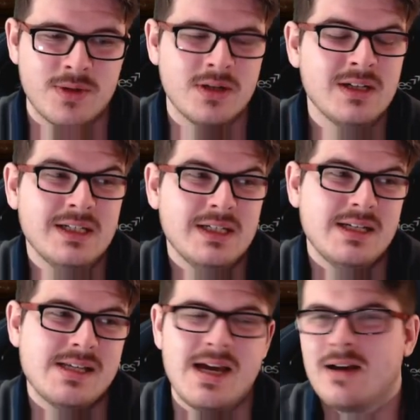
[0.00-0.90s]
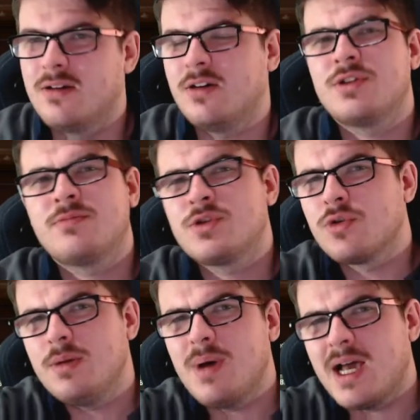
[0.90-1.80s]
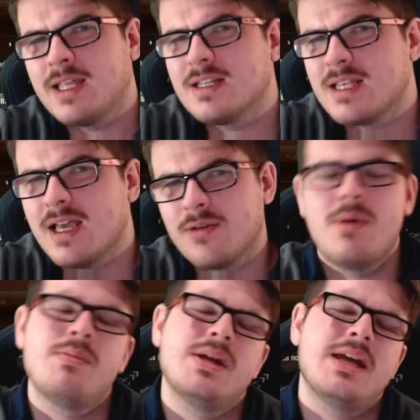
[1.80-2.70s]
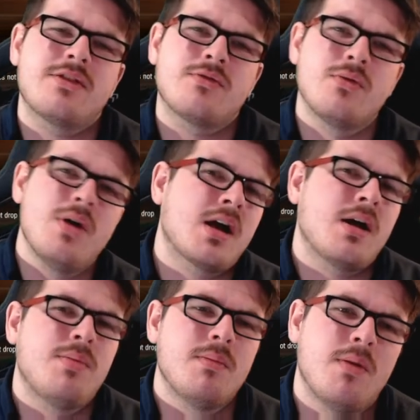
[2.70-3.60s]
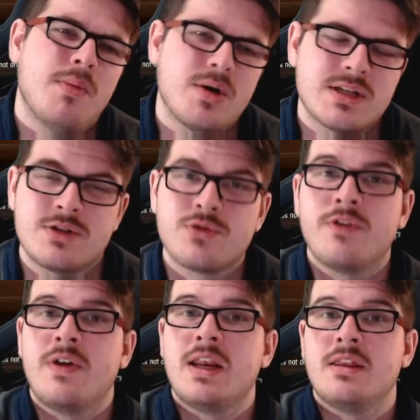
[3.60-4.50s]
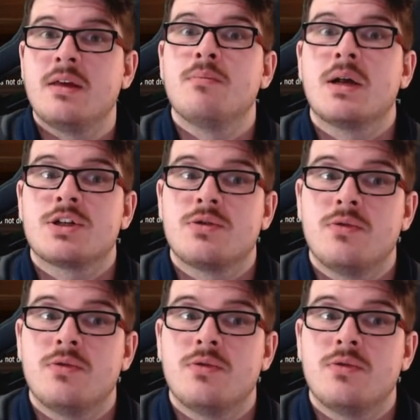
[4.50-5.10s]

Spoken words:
But yeah, I'll join you back in a sec when we get through a couple more boxes, or if anything magical